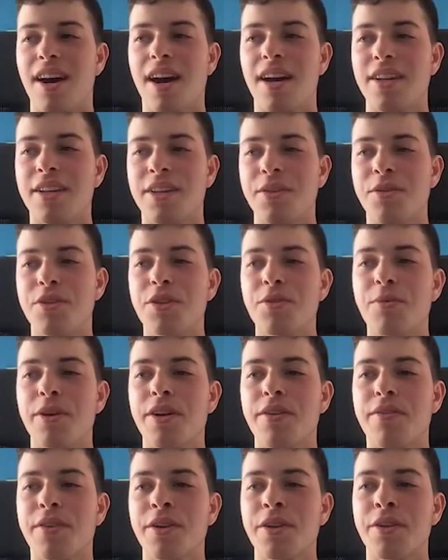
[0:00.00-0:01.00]
Use
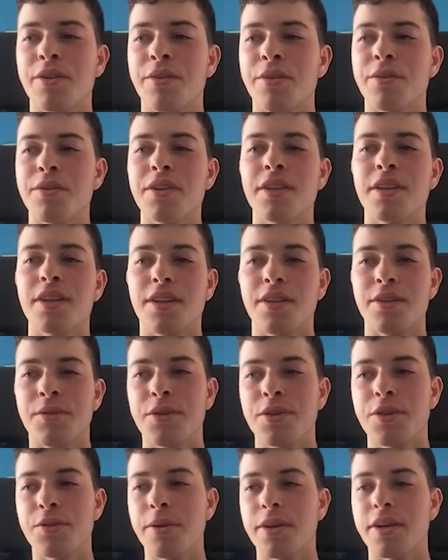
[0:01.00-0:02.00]
Twitter for news,
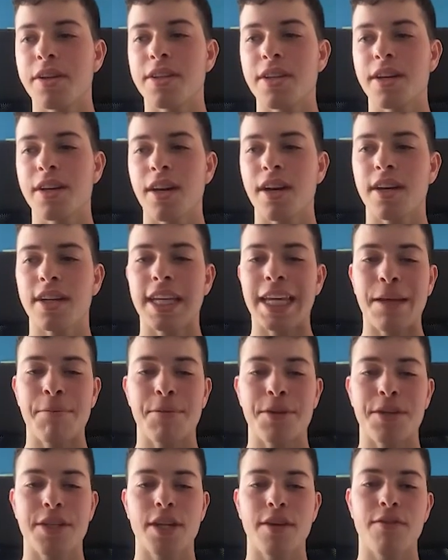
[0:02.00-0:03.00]
use Twitter to keep
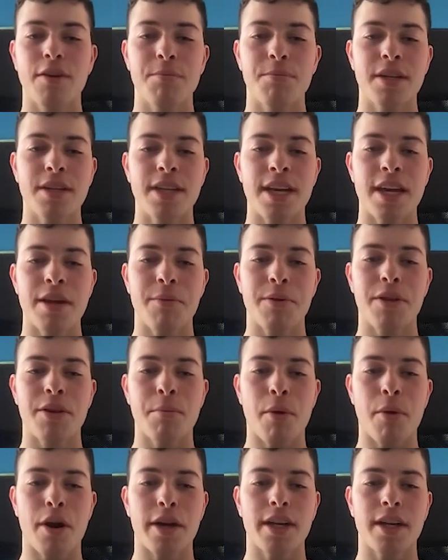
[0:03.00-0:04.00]
yourself up to date with the
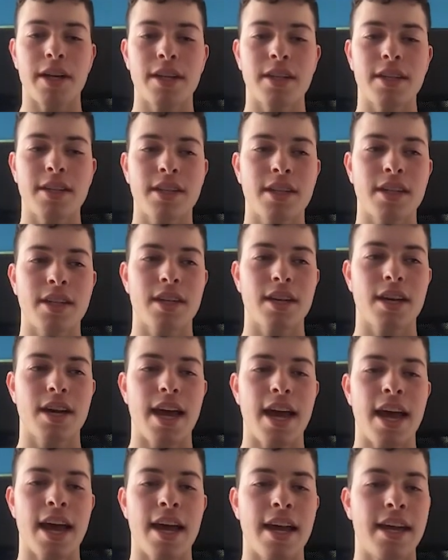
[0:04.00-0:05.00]
markets,
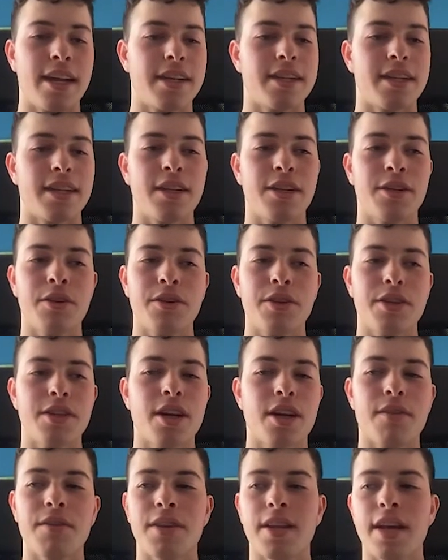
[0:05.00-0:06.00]
and you'll
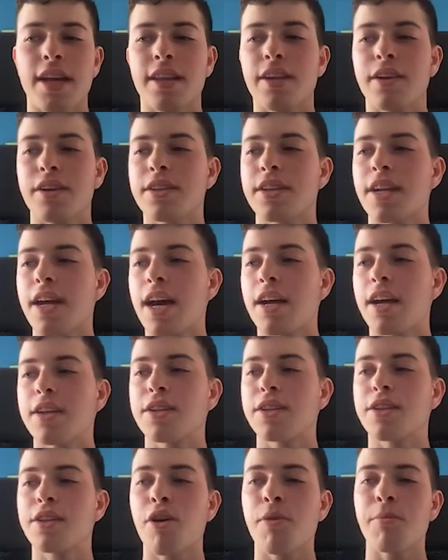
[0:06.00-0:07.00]
discover that there's
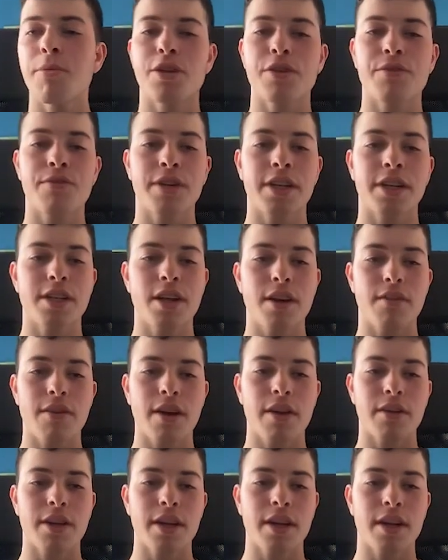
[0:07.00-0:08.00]
so much free stuff
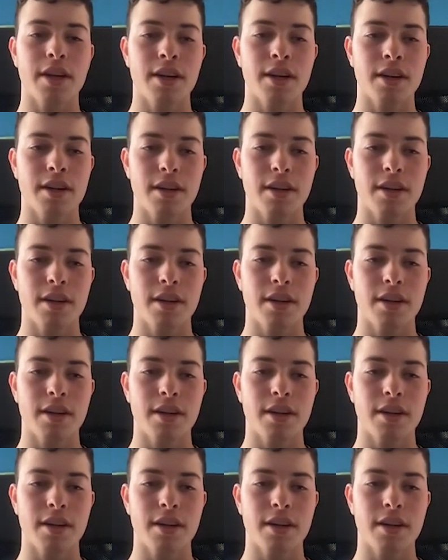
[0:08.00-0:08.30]
out there.